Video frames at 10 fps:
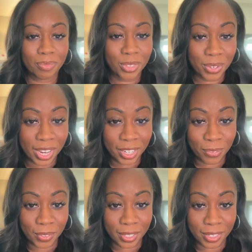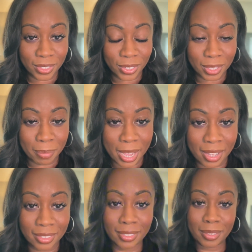Your negative feelings are in the
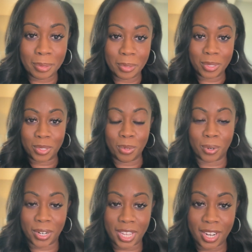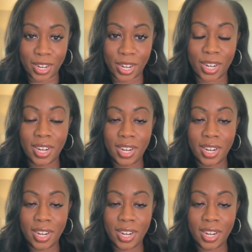box. You are here,